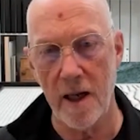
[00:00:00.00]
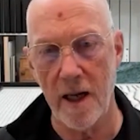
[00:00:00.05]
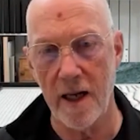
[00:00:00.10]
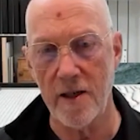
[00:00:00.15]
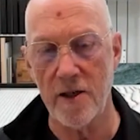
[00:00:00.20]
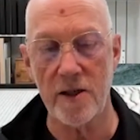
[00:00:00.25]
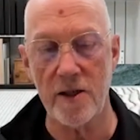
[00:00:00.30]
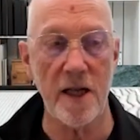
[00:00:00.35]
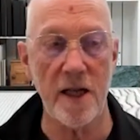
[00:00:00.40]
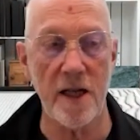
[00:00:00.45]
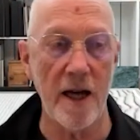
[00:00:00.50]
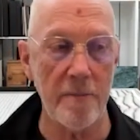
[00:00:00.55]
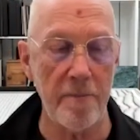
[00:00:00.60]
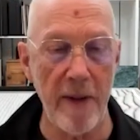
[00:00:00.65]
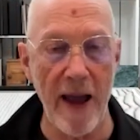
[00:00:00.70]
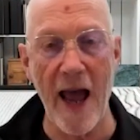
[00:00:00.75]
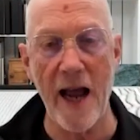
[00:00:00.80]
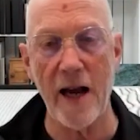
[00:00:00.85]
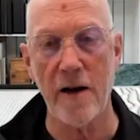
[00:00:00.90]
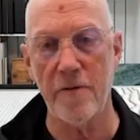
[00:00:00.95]
I just got
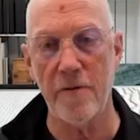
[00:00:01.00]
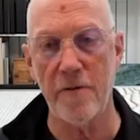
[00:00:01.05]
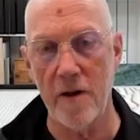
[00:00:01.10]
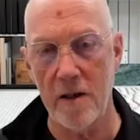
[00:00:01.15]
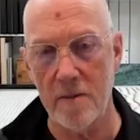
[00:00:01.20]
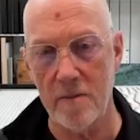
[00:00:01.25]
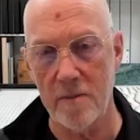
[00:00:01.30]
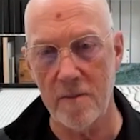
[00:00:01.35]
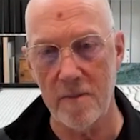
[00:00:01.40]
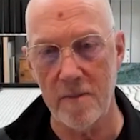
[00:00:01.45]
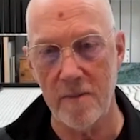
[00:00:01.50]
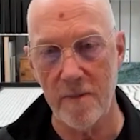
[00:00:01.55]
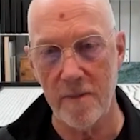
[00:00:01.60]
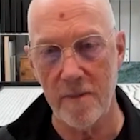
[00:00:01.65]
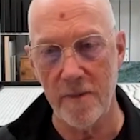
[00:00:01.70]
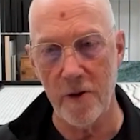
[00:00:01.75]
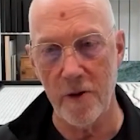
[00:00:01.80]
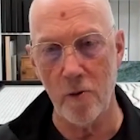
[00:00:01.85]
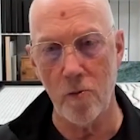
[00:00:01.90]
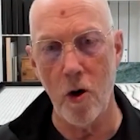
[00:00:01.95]
back from
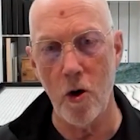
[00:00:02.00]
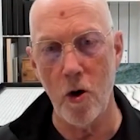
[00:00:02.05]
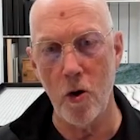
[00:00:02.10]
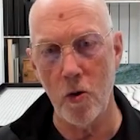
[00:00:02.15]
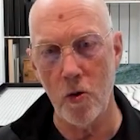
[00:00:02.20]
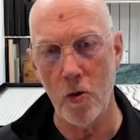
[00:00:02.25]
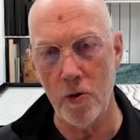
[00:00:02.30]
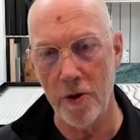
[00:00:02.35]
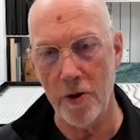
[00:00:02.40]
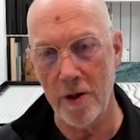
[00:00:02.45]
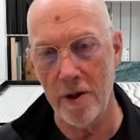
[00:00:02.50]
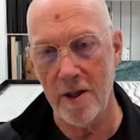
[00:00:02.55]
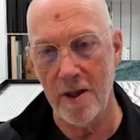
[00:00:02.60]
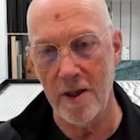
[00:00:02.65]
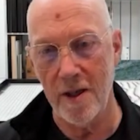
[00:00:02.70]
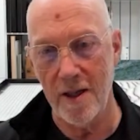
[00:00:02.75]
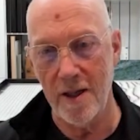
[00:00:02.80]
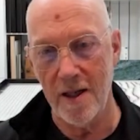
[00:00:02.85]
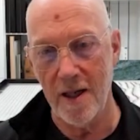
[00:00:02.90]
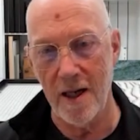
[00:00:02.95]
the road
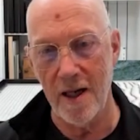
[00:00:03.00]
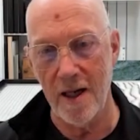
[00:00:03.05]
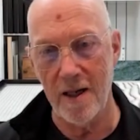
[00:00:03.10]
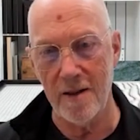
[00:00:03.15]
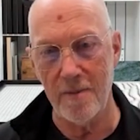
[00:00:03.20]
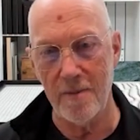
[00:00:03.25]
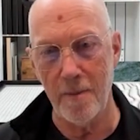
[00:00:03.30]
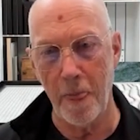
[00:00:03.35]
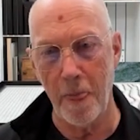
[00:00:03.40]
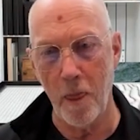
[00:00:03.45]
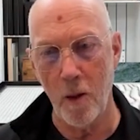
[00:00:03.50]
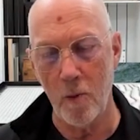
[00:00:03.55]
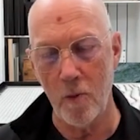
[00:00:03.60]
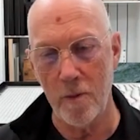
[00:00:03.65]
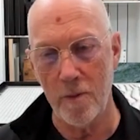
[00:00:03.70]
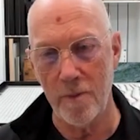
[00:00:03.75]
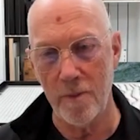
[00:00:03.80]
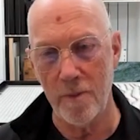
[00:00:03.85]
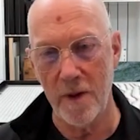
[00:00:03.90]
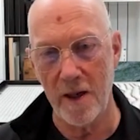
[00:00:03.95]

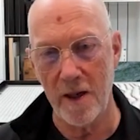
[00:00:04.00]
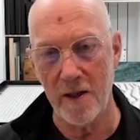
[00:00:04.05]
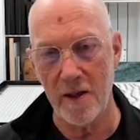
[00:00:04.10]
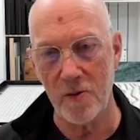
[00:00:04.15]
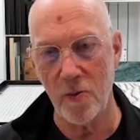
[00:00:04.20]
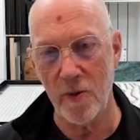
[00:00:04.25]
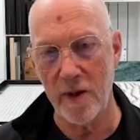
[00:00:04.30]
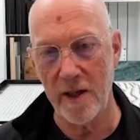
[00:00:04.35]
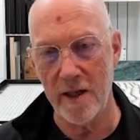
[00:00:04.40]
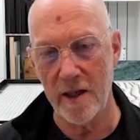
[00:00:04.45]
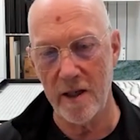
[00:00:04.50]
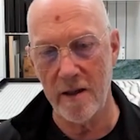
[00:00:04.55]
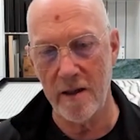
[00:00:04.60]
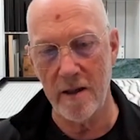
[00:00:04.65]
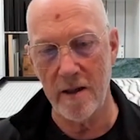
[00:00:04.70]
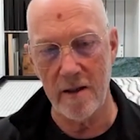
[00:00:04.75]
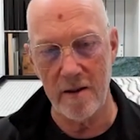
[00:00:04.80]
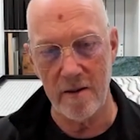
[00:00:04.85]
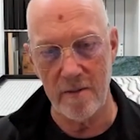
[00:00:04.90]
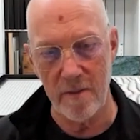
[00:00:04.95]
because we did
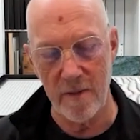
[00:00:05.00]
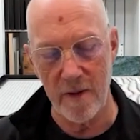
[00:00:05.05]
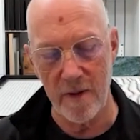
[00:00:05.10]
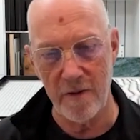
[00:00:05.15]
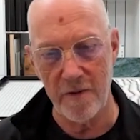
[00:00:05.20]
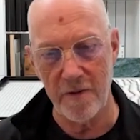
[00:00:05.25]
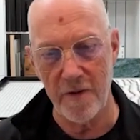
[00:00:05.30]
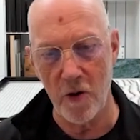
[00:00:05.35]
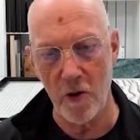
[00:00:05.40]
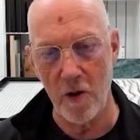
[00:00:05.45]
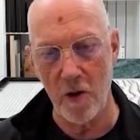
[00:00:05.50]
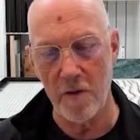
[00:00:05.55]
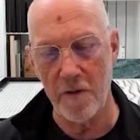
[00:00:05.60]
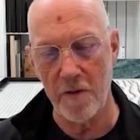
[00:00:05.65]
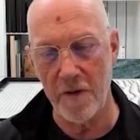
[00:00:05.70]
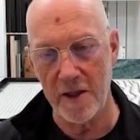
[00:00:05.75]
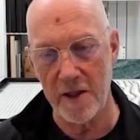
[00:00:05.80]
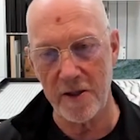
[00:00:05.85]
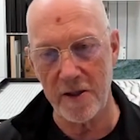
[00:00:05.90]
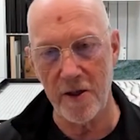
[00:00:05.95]
the Photo
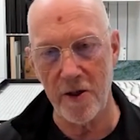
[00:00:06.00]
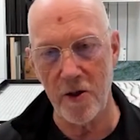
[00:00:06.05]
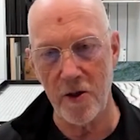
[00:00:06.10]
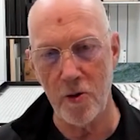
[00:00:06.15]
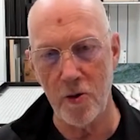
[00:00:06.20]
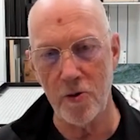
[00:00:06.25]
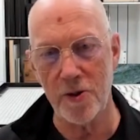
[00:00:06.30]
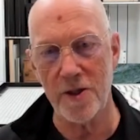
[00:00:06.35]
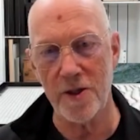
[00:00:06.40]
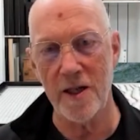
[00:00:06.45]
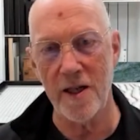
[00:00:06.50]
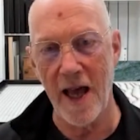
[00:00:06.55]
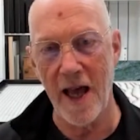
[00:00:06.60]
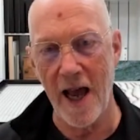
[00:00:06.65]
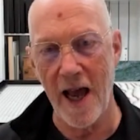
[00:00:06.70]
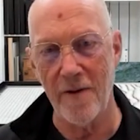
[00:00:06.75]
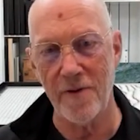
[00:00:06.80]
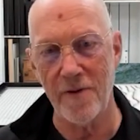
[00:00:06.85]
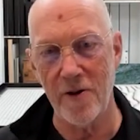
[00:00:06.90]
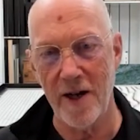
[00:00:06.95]
Fest in Houston
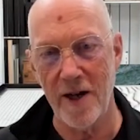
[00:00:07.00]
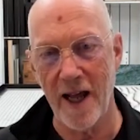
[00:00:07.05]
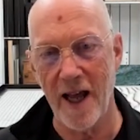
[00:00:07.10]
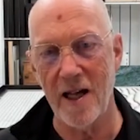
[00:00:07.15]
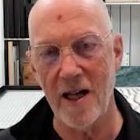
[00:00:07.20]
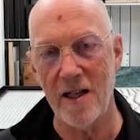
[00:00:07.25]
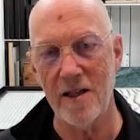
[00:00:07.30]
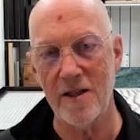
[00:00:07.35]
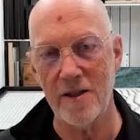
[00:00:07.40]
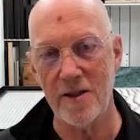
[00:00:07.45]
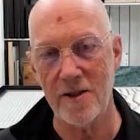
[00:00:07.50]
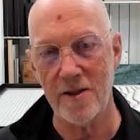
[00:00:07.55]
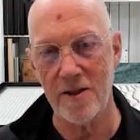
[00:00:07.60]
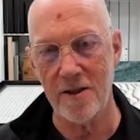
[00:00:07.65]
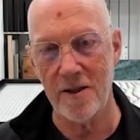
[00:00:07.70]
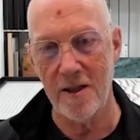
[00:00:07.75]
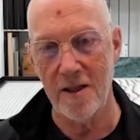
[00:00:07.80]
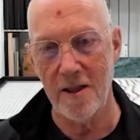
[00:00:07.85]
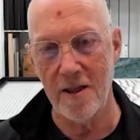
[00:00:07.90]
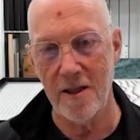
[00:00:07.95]
after Dallas,